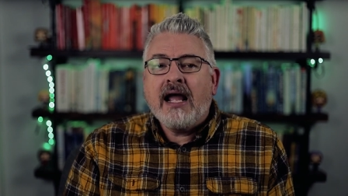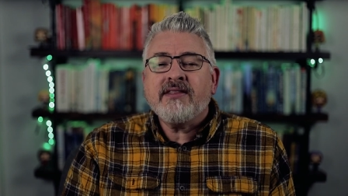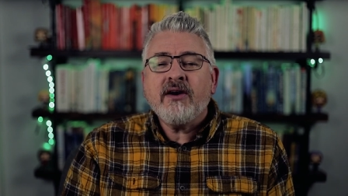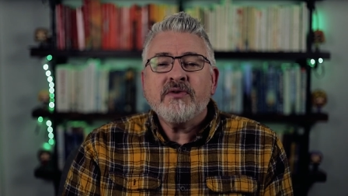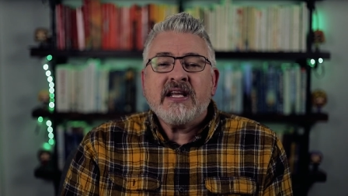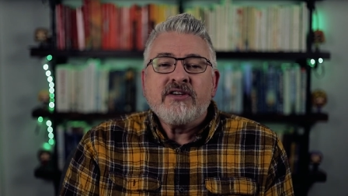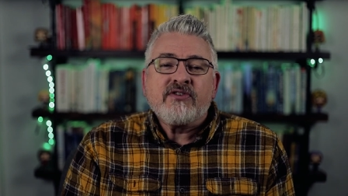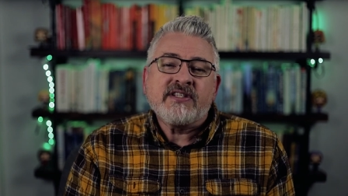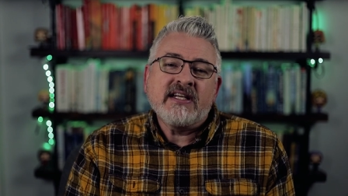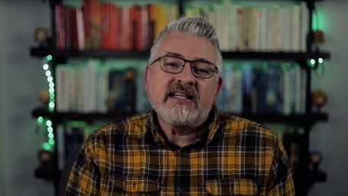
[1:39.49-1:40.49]
I thought it was
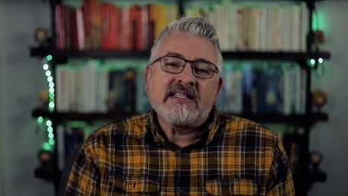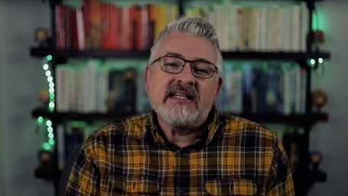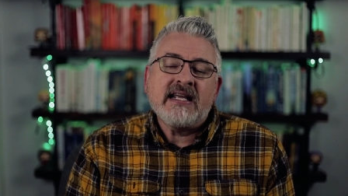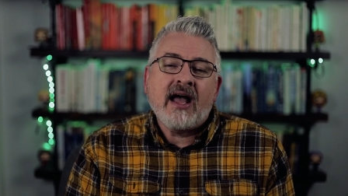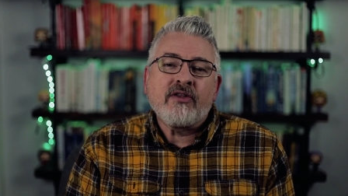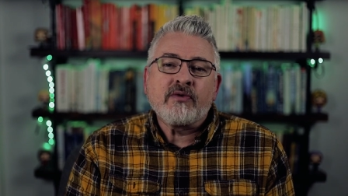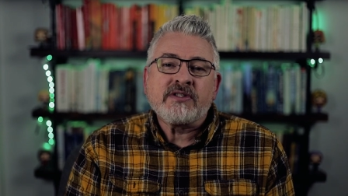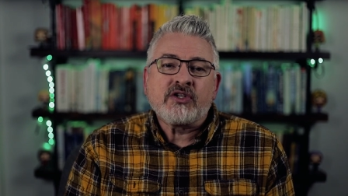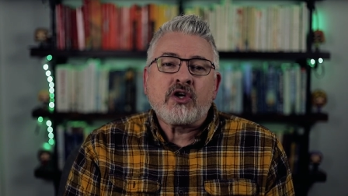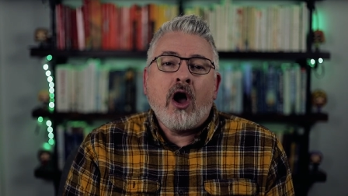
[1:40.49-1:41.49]
interesting to see how there
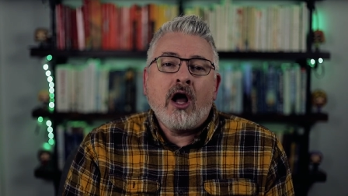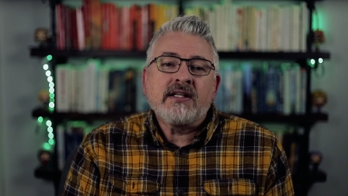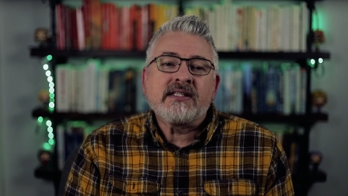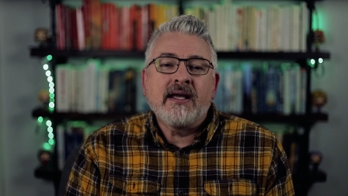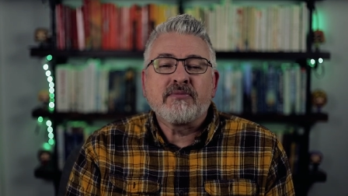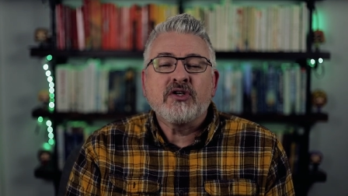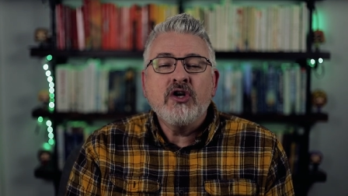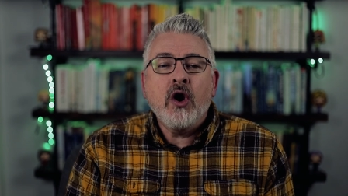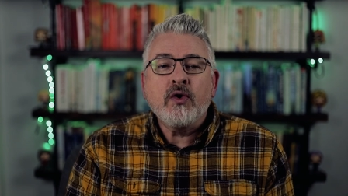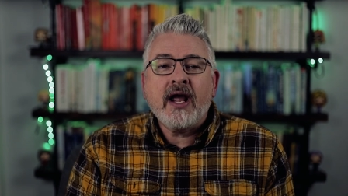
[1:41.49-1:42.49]
was this concept
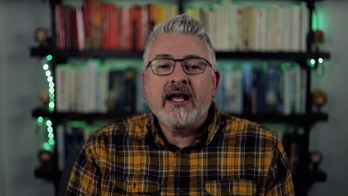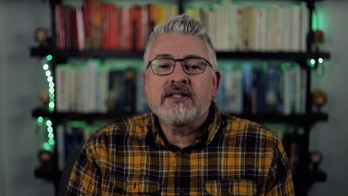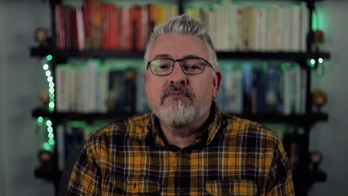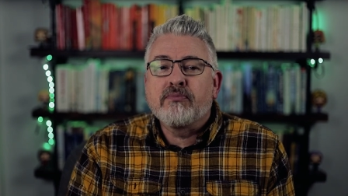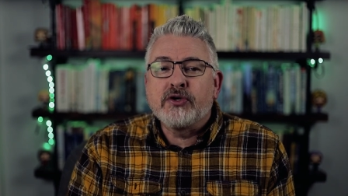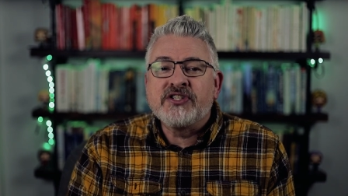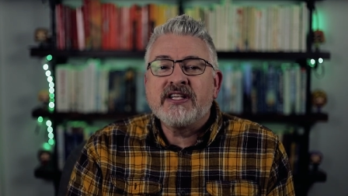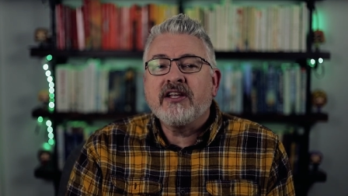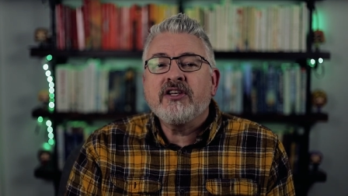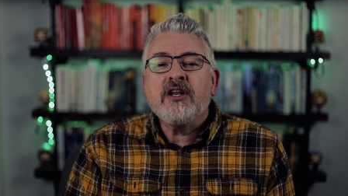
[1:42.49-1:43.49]
known as
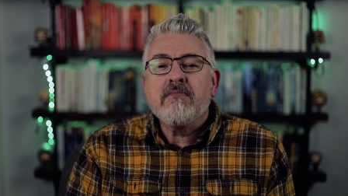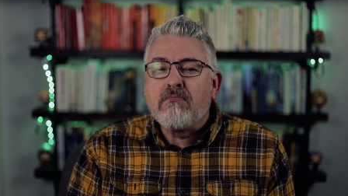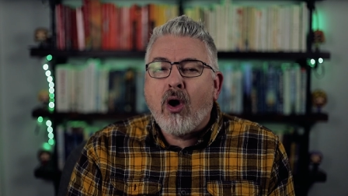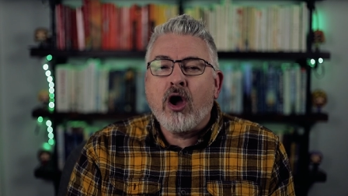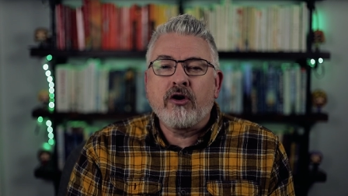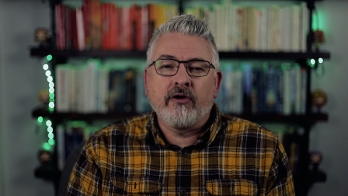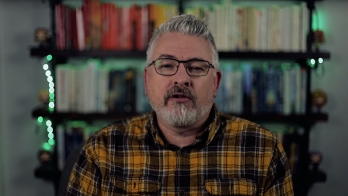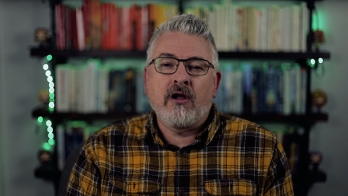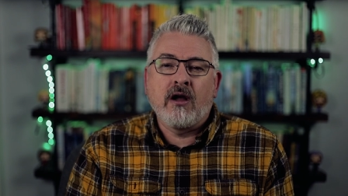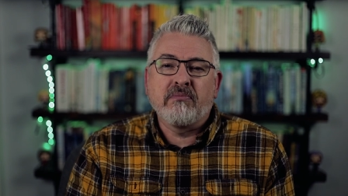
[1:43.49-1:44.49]
Brazilian
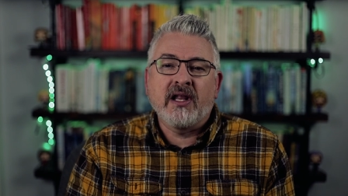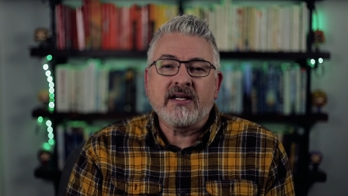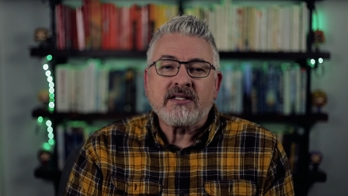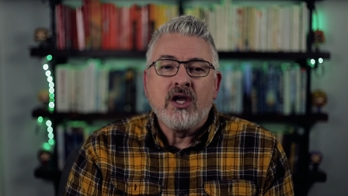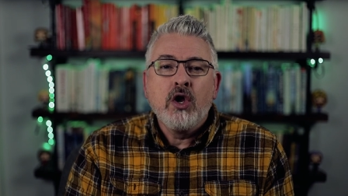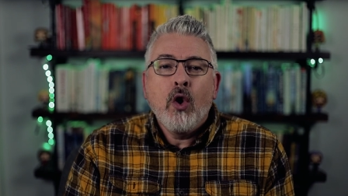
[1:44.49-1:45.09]
mongrel complex,